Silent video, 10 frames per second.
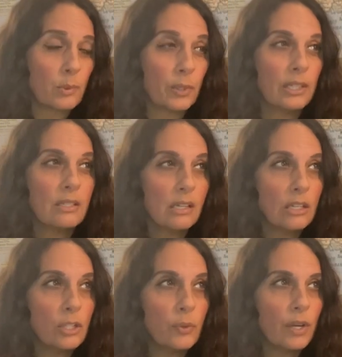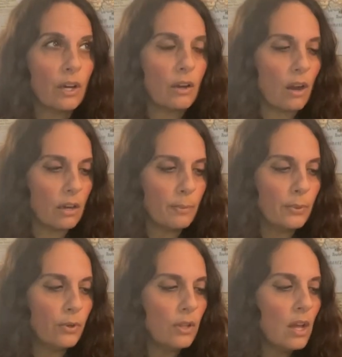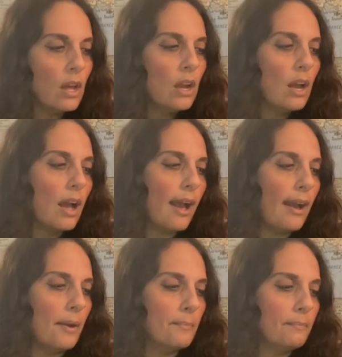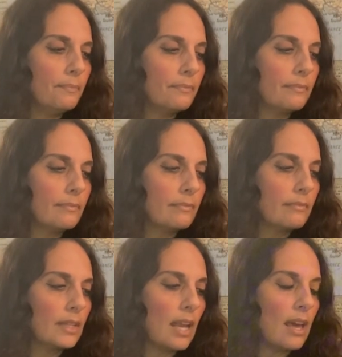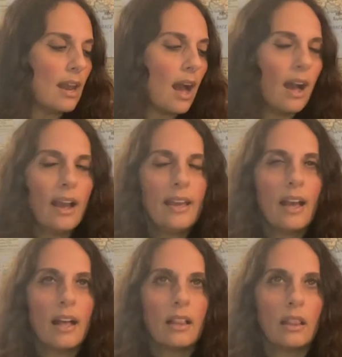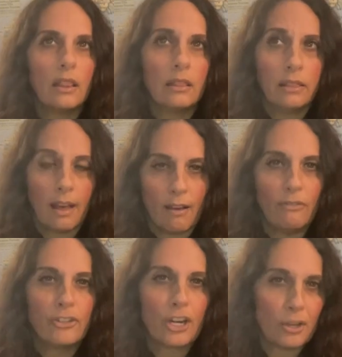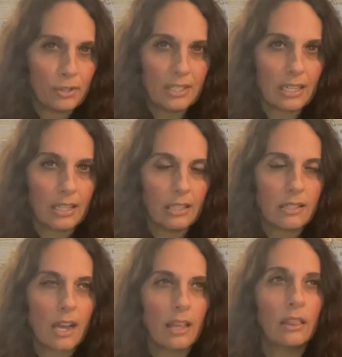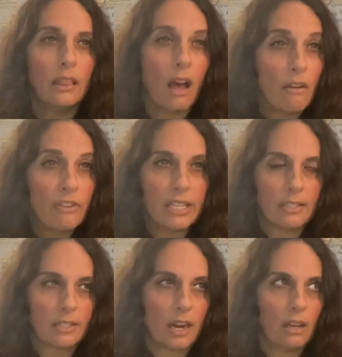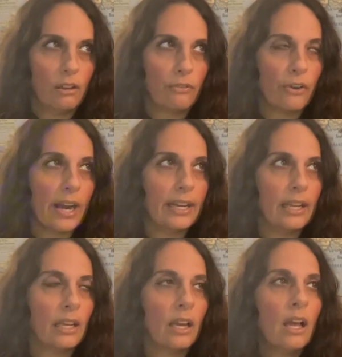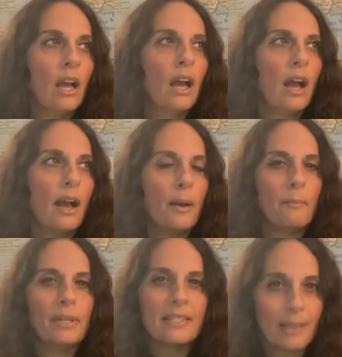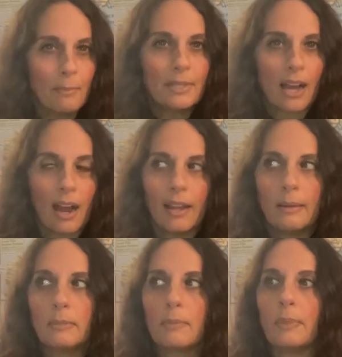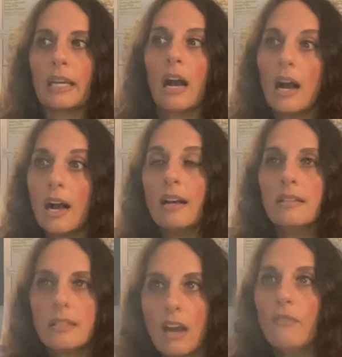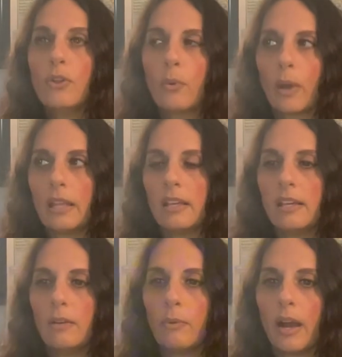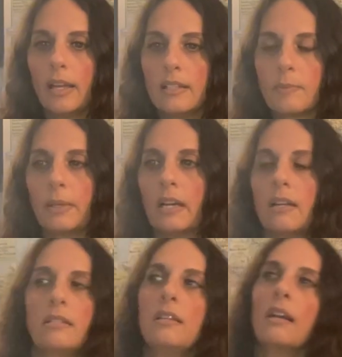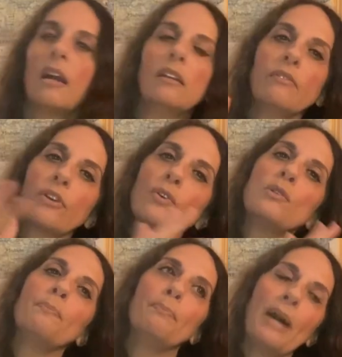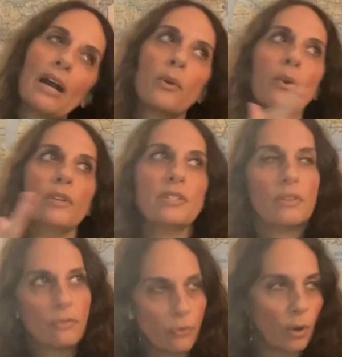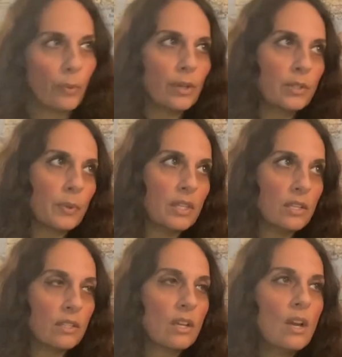We're listening to it on Audible. Um, and I love Charles Dickens. I love his style of writing. Um, but sometimes because of the way that he writes, because he kind of goes backwards and forwards with his